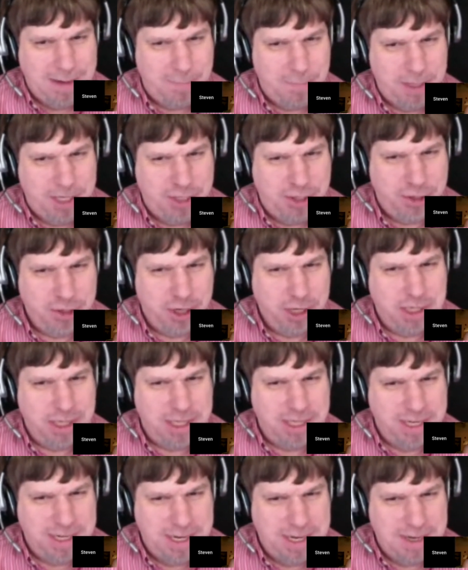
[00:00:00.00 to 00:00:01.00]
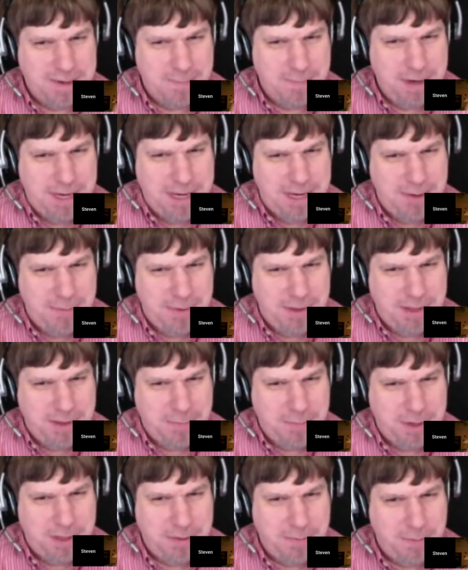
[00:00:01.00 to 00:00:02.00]
be-chocolated me
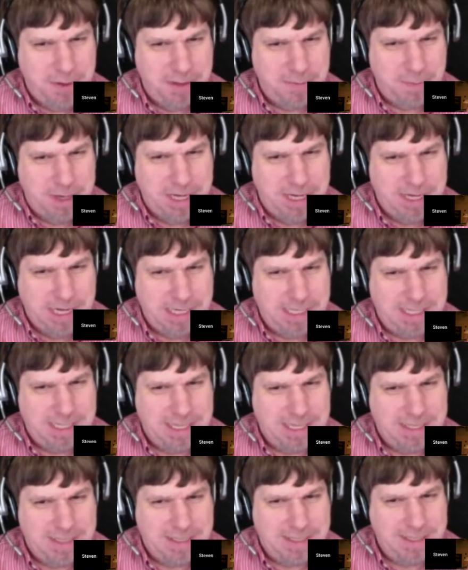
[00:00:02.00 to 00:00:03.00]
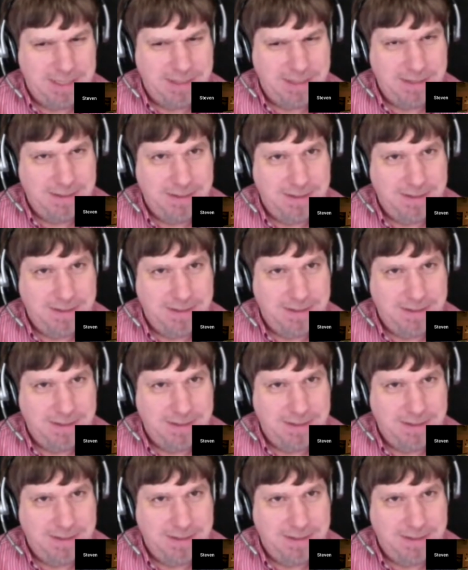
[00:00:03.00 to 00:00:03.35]
with my cutlass.